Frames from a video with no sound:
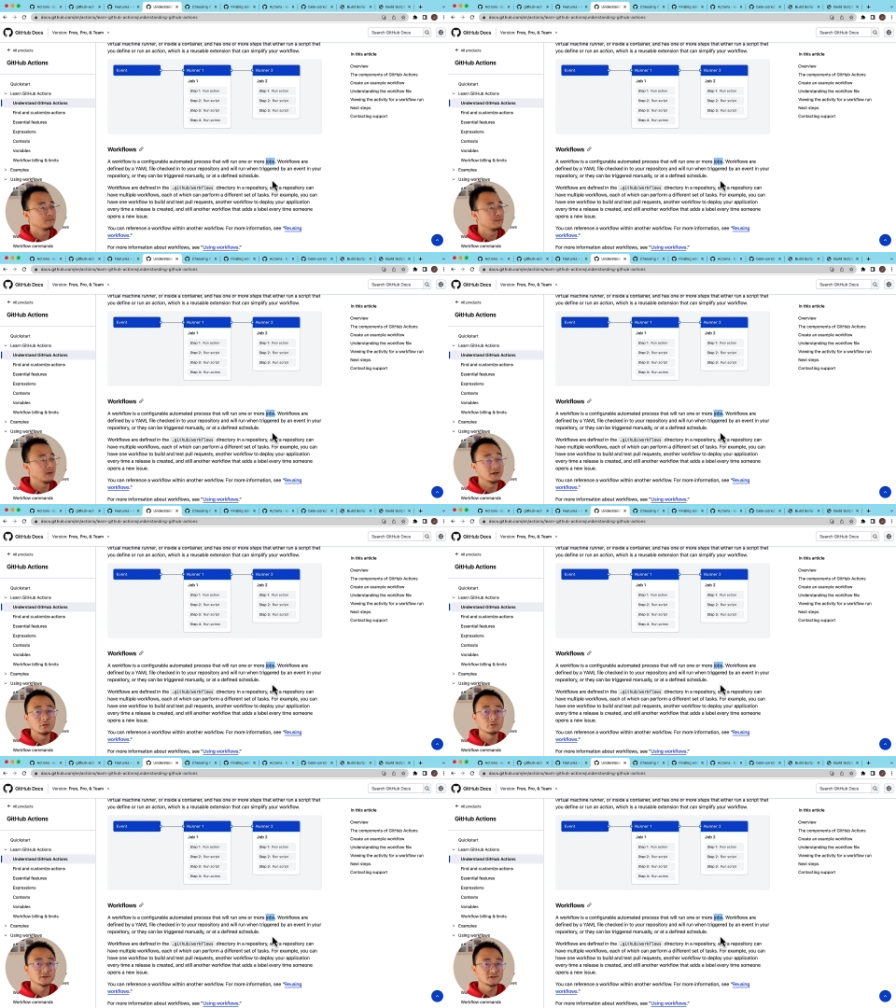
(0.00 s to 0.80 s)
And
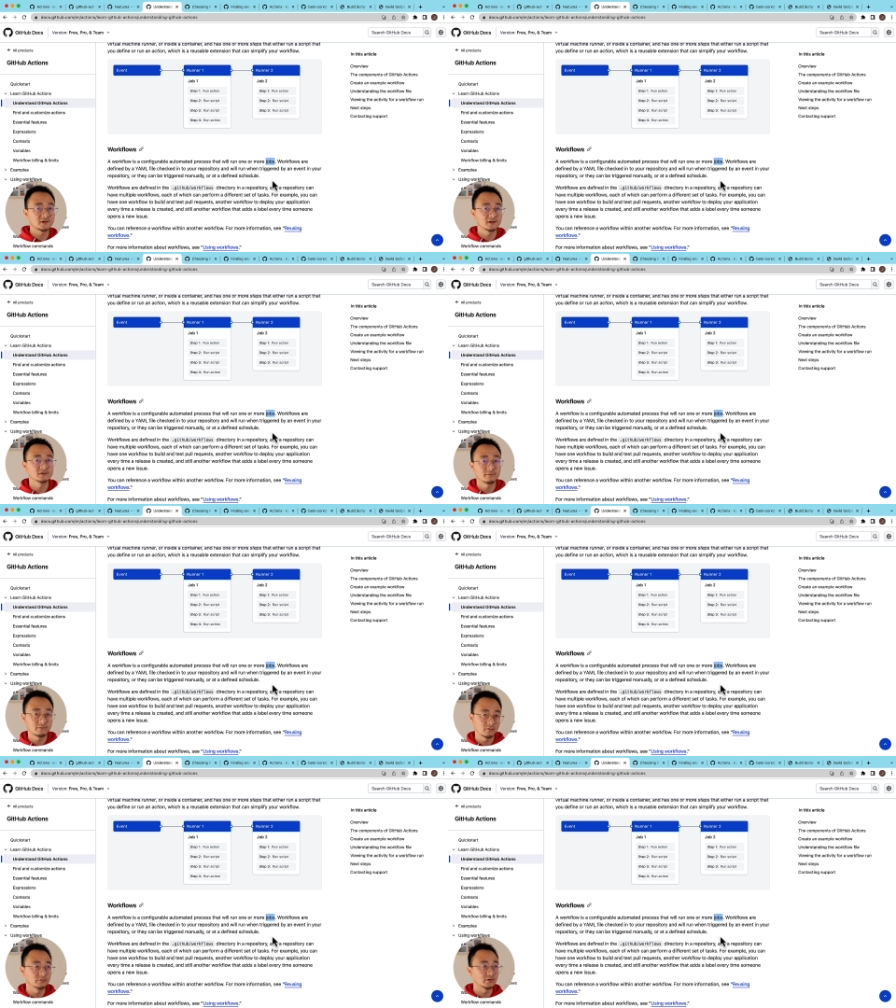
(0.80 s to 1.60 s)
all this together
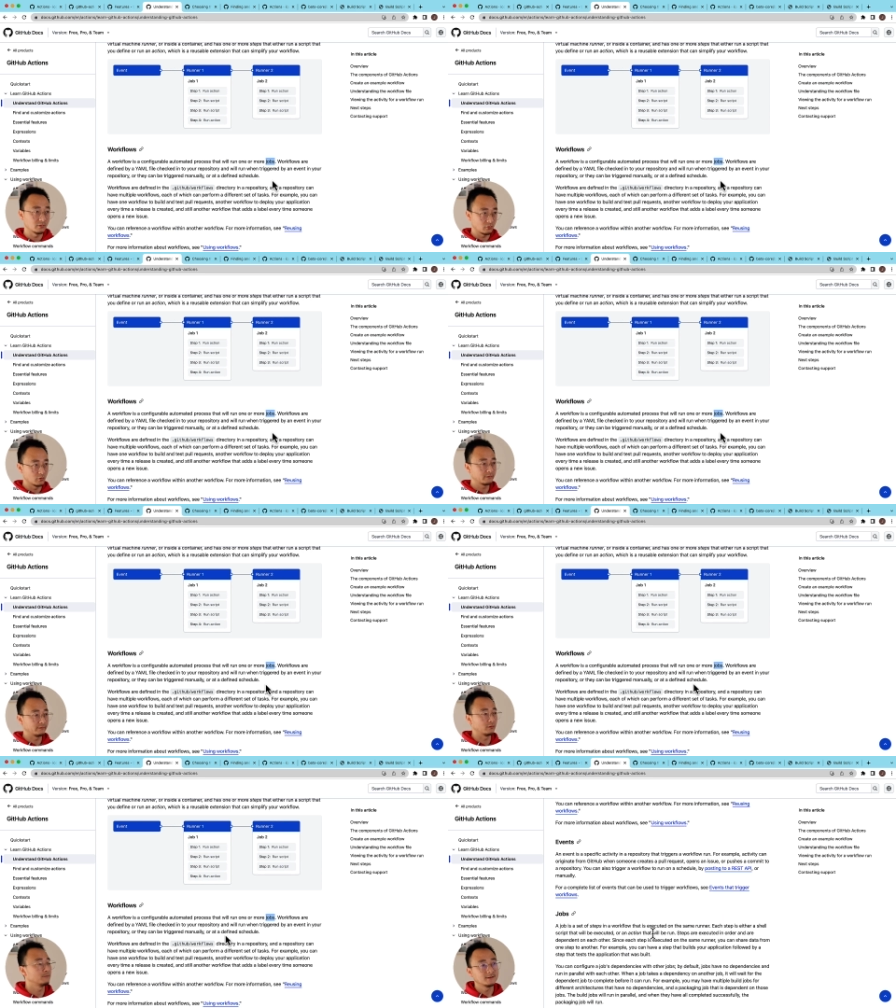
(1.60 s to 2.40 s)
form the
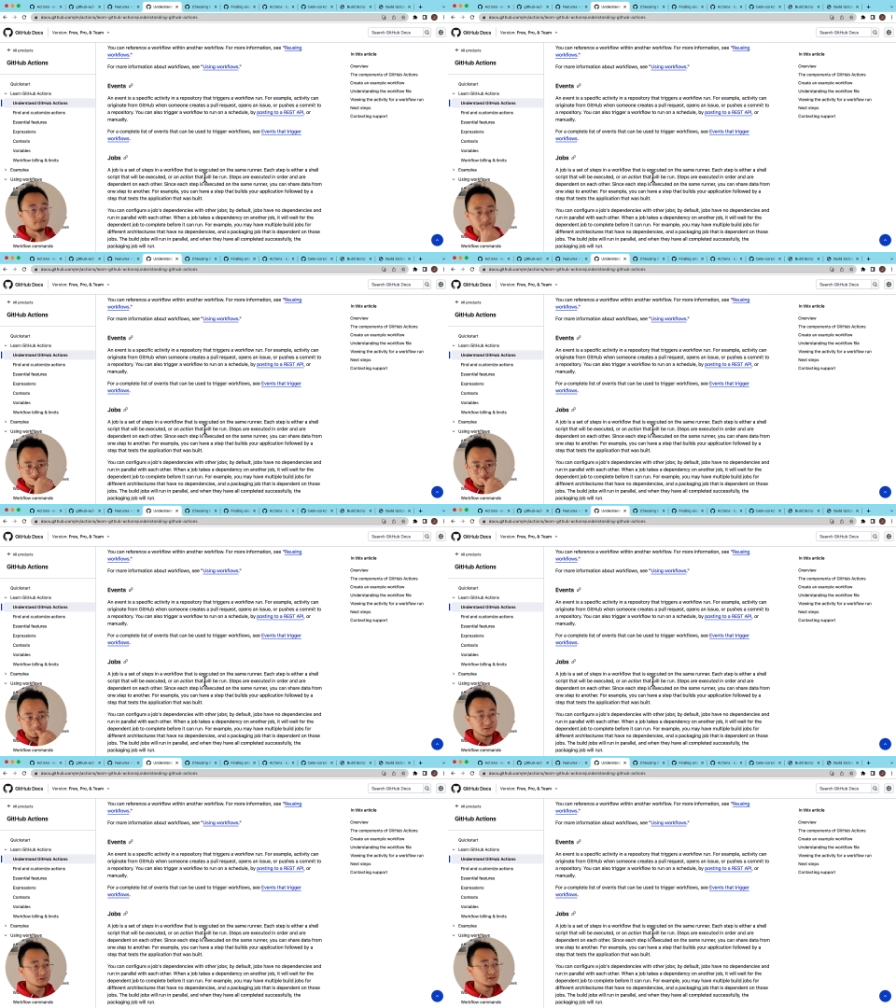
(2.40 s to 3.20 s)
workflow. Mm,
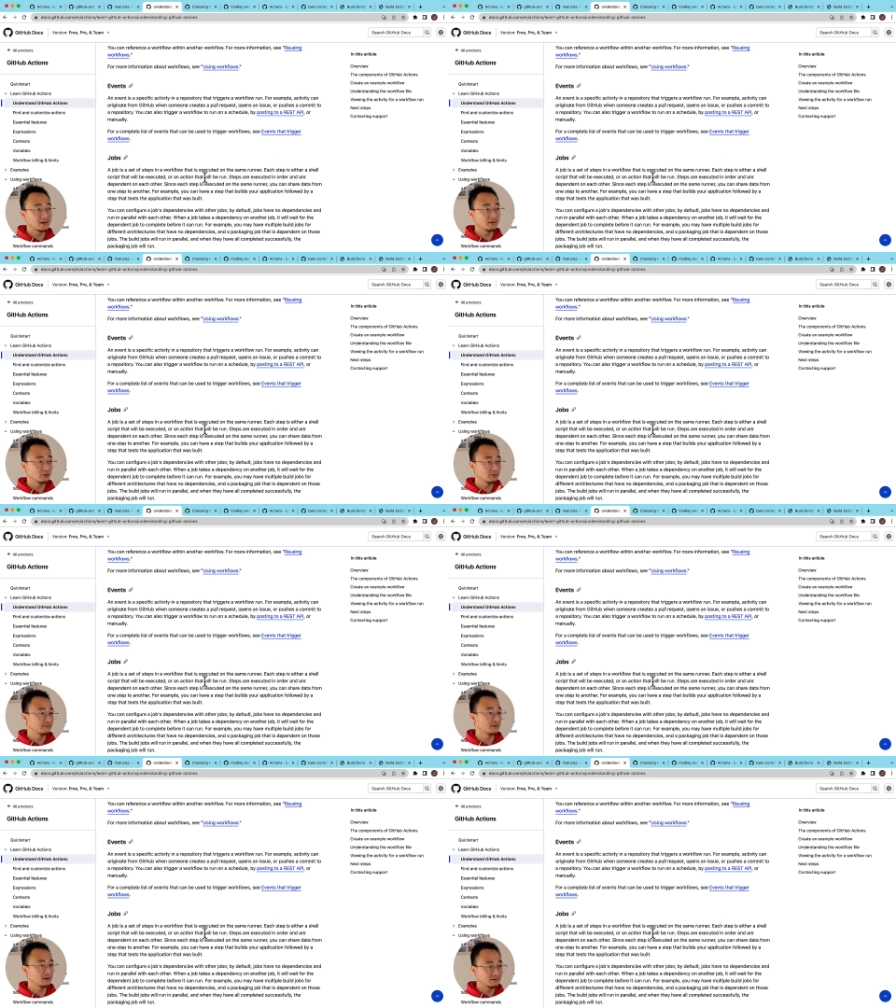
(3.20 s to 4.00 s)
so there are a lot
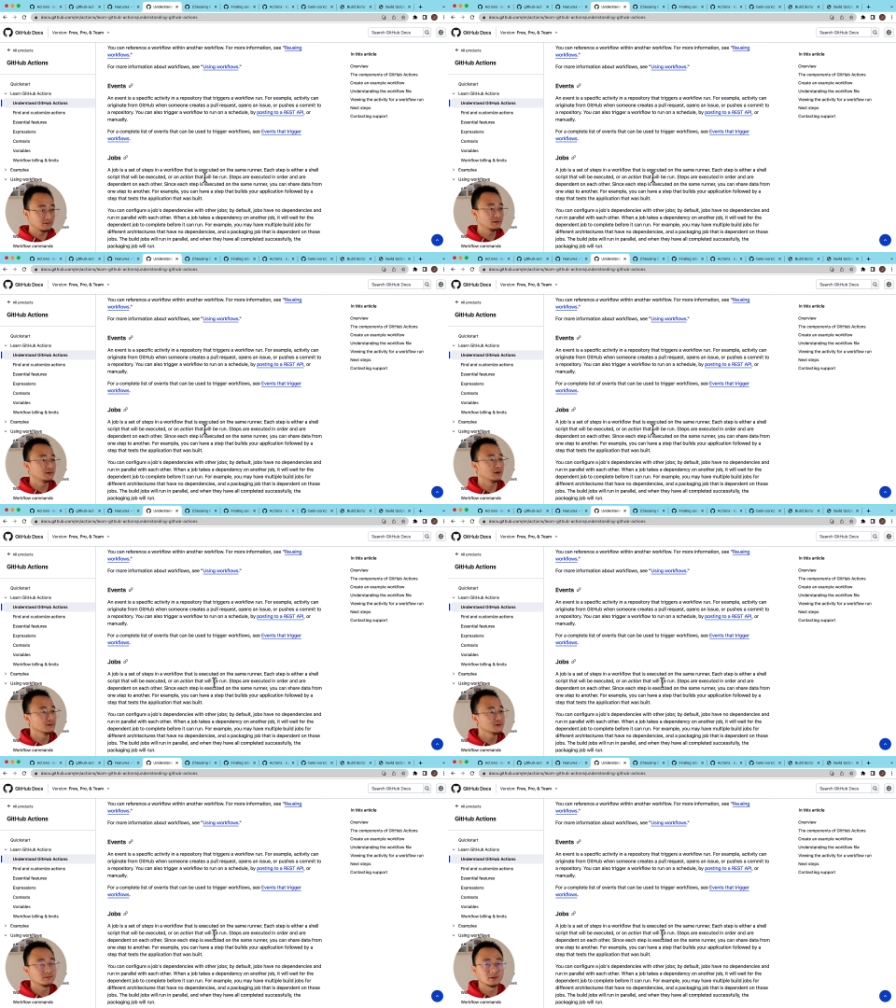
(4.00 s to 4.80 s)
of other
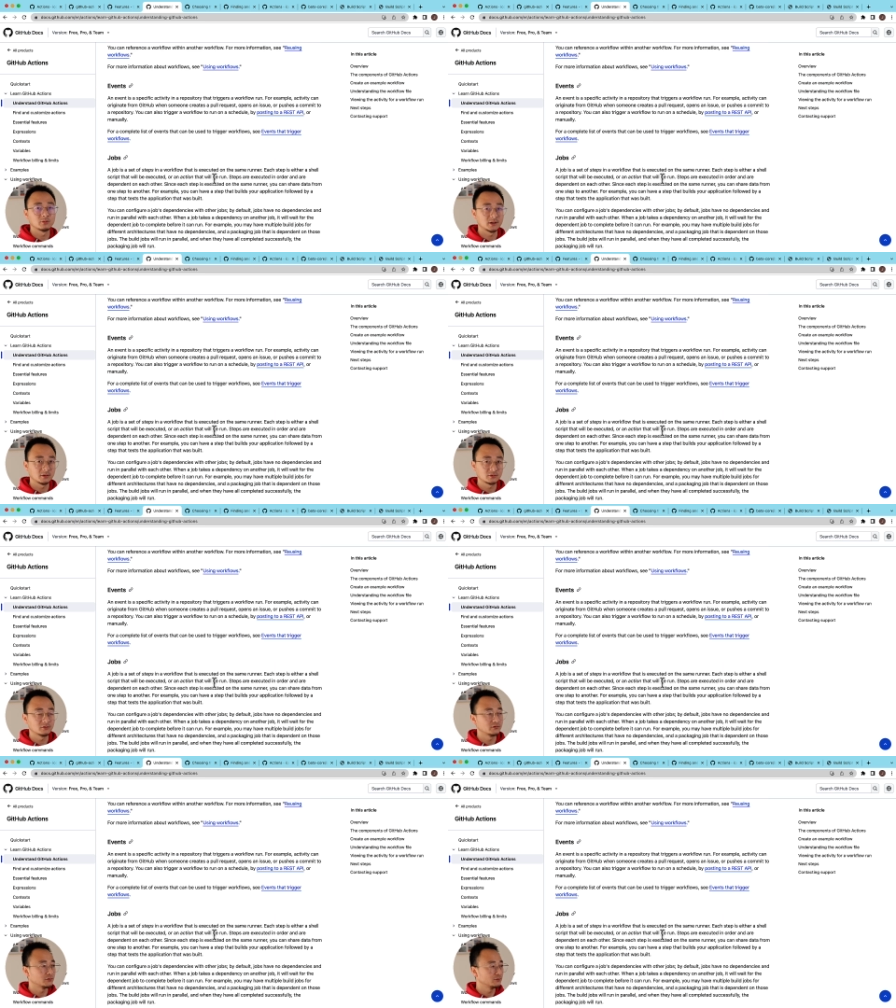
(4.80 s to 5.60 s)
details, but we are not going
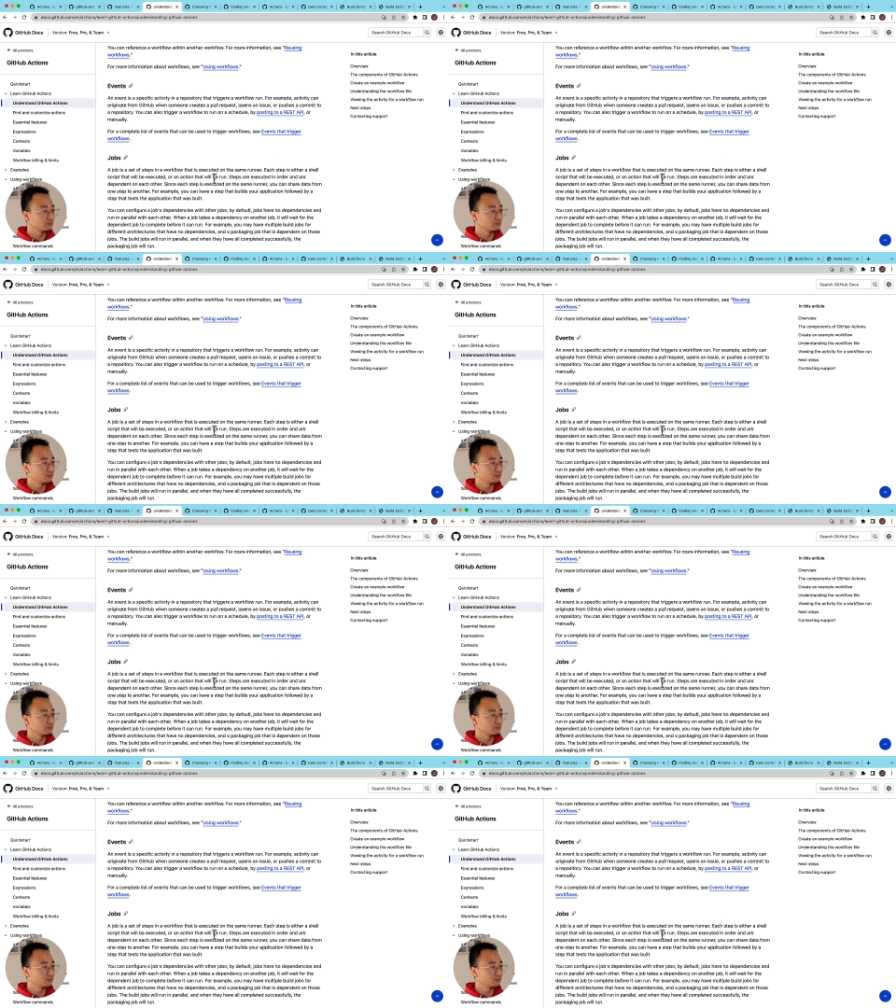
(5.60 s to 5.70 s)
to